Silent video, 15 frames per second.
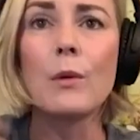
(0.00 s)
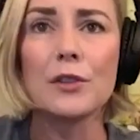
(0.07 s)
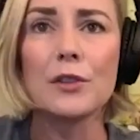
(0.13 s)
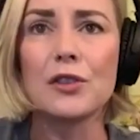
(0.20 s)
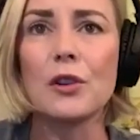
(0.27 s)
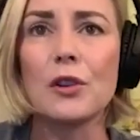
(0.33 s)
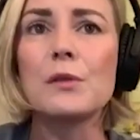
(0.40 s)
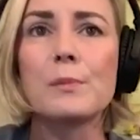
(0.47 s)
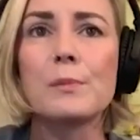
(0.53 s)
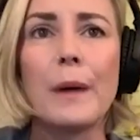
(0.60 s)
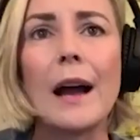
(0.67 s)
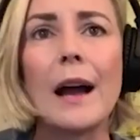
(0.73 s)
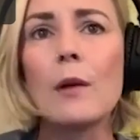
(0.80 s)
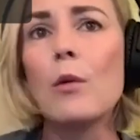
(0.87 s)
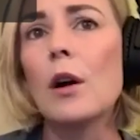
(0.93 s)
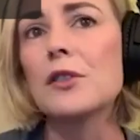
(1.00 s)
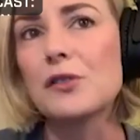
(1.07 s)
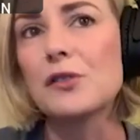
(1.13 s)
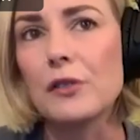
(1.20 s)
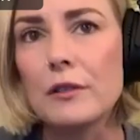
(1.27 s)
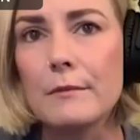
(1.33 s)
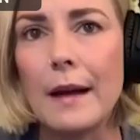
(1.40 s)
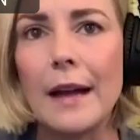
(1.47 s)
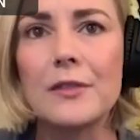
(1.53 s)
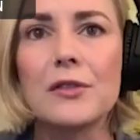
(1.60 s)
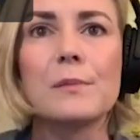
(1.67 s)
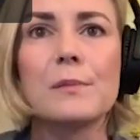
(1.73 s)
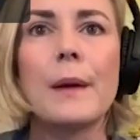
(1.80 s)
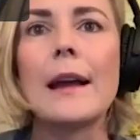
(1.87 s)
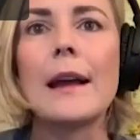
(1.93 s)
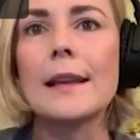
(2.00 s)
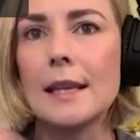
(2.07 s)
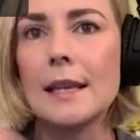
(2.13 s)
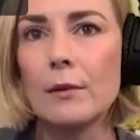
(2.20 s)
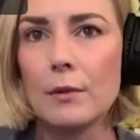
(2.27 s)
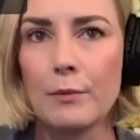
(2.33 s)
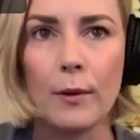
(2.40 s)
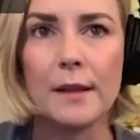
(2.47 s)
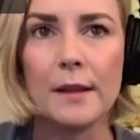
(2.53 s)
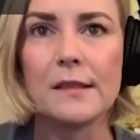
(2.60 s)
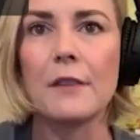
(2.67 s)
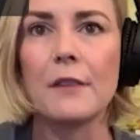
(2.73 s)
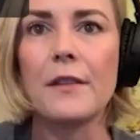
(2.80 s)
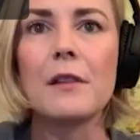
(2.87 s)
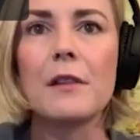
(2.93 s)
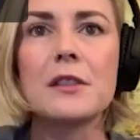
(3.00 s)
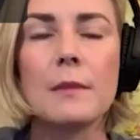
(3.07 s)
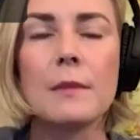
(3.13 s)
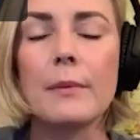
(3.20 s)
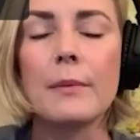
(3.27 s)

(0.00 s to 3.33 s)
shows back, watch certain matches back, and he would point stuff out to me.